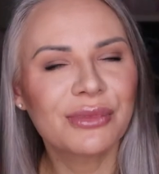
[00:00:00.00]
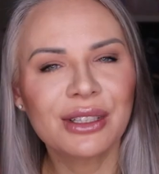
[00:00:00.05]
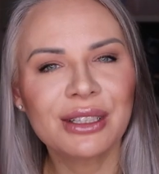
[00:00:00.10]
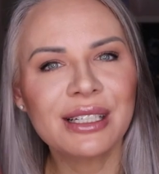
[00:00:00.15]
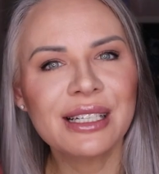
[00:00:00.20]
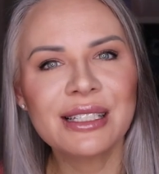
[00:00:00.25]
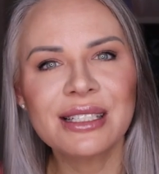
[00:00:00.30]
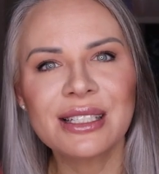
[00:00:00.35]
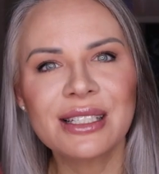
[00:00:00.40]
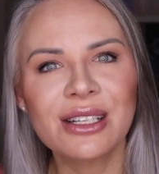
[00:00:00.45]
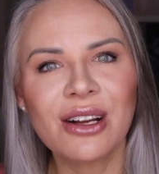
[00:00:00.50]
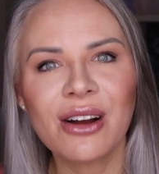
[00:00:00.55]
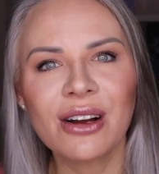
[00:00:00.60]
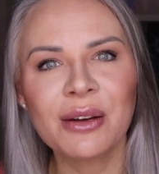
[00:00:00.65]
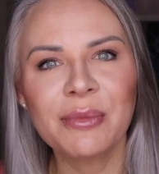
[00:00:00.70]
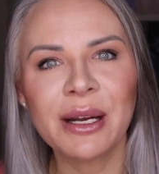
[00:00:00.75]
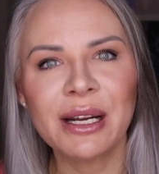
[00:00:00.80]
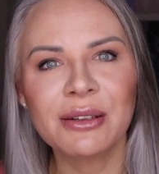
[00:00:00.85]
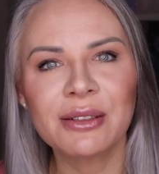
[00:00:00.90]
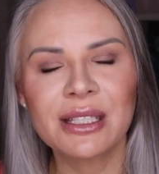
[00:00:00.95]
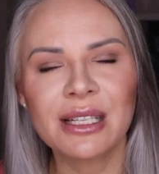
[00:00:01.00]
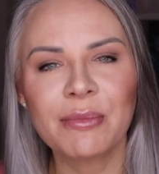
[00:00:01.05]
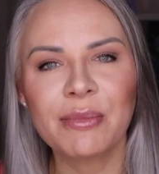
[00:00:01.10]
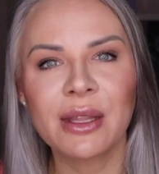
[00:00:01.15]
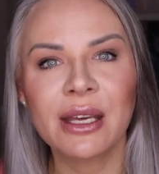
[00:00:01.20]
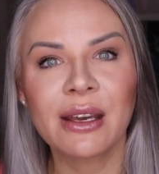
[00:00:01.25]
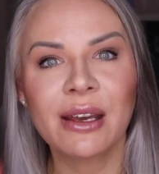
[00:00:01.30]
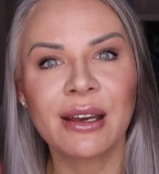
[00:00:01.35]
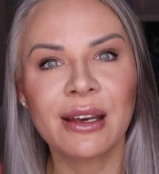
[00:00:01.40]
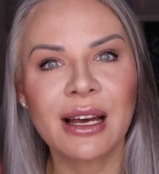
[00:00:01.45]
let's talk about
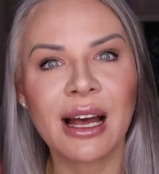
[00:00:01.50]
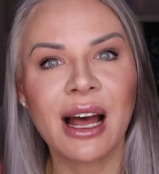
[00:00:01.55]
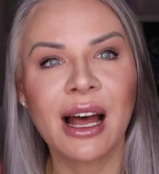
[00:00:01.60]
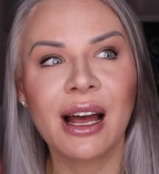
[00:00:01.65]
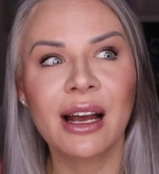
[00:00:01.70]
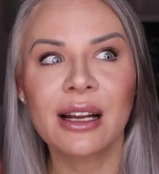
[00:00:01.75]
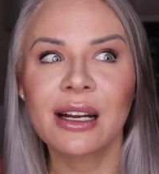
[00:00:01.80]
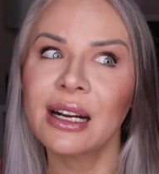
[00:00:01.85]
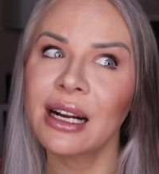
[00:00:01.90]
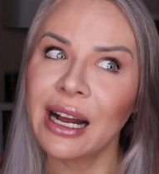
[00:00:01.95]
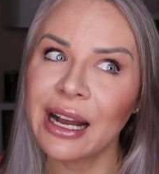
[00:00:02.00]
something uh,